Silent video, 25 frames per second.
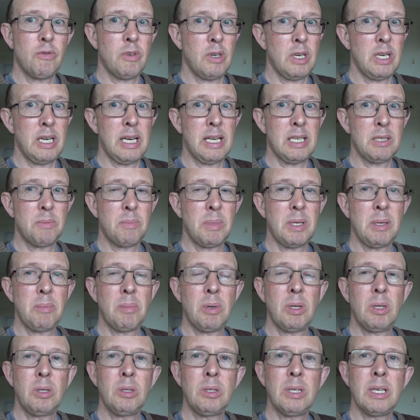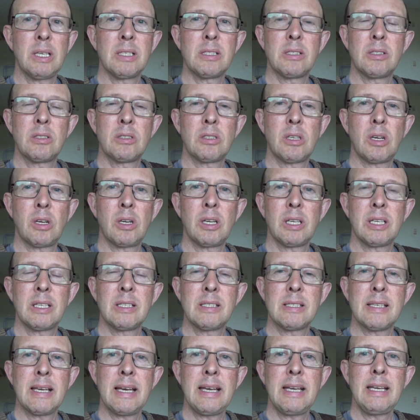Very nice people, that's all I
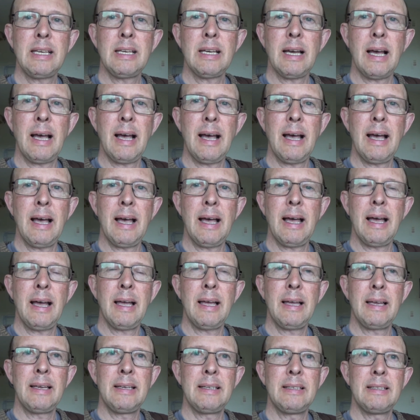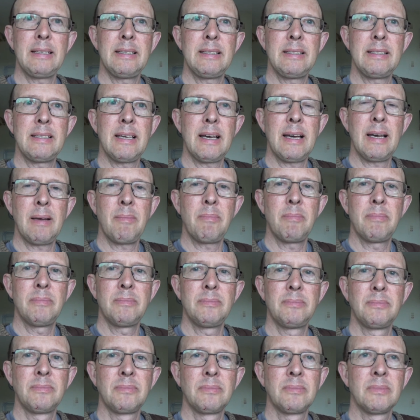can say.
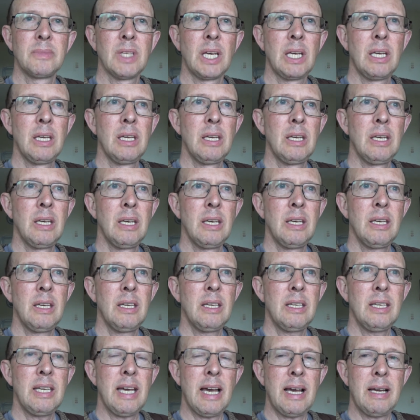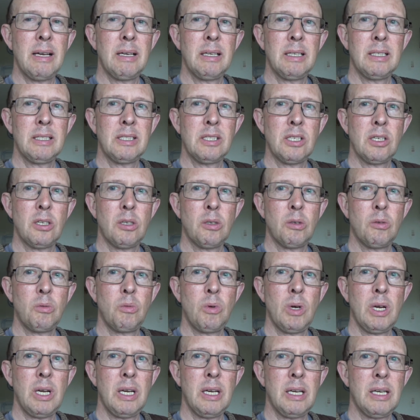And yeah,
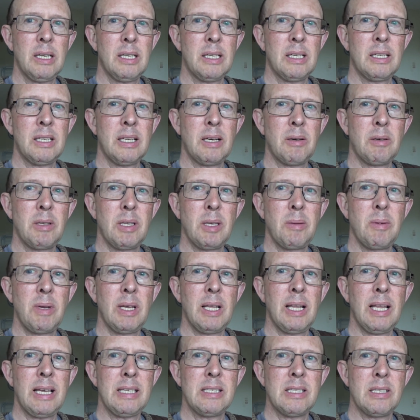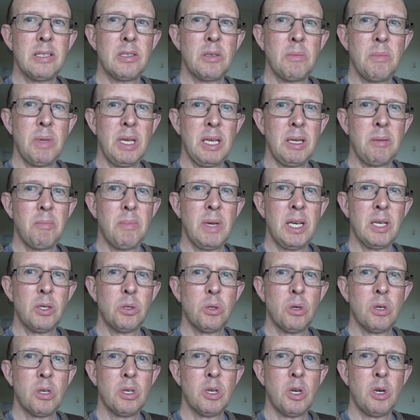so that'll be a lesson to me. Make
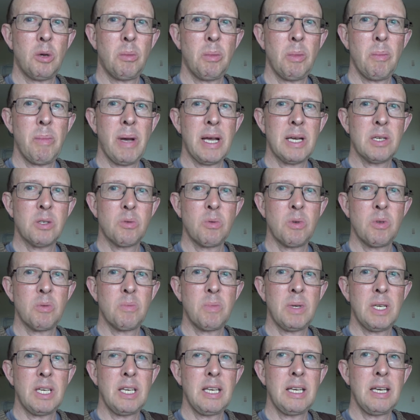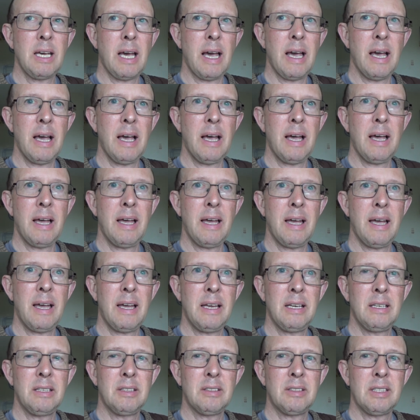sure I got my bags with me
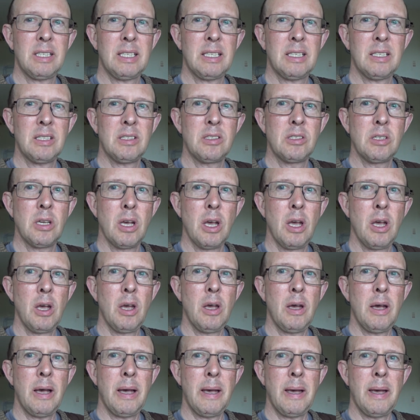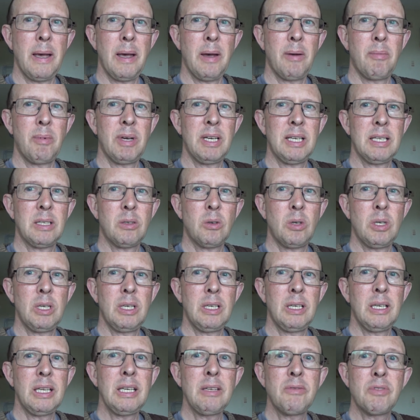and things when I go
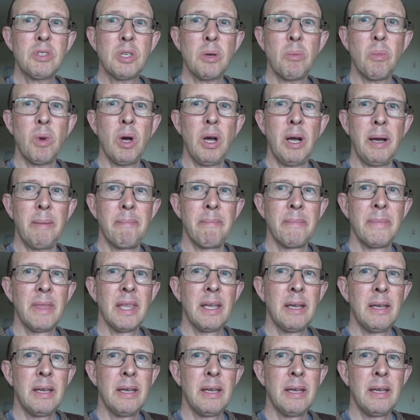and leave somewhere.